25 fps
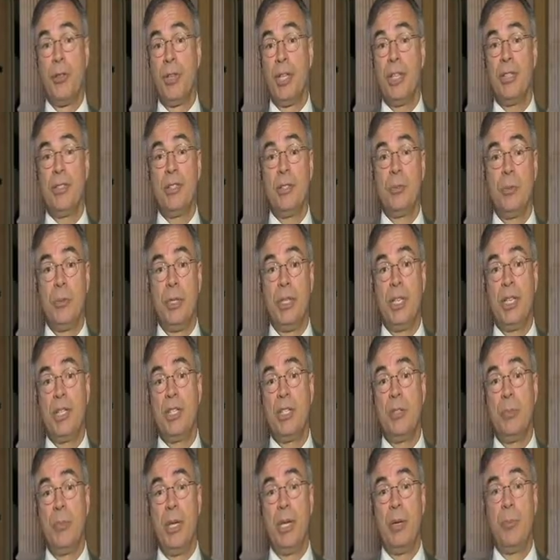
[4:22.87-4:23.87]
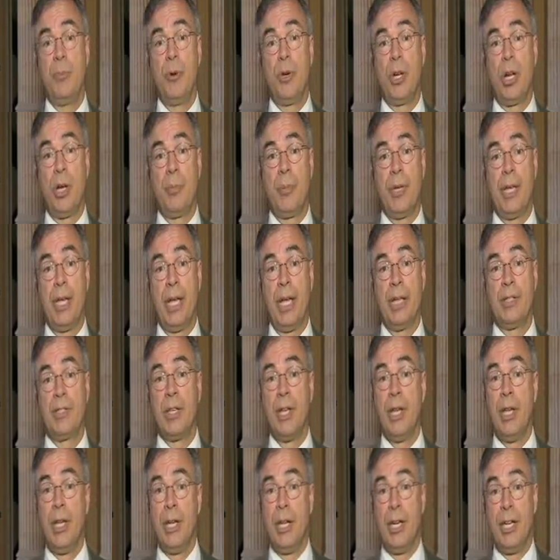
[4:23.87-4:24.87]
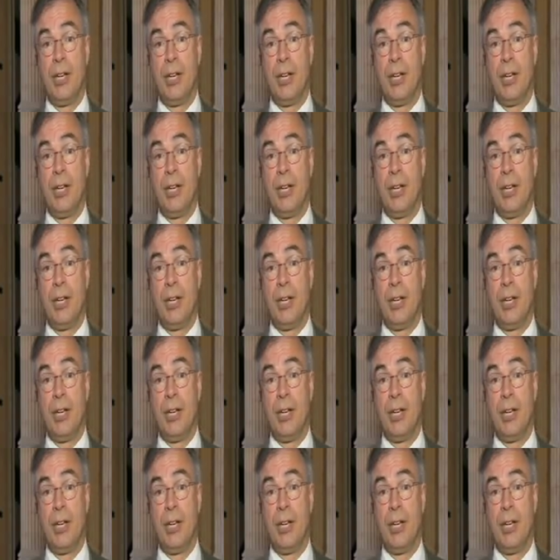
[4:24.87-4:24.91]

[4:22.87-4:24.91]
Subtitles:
this is being put up against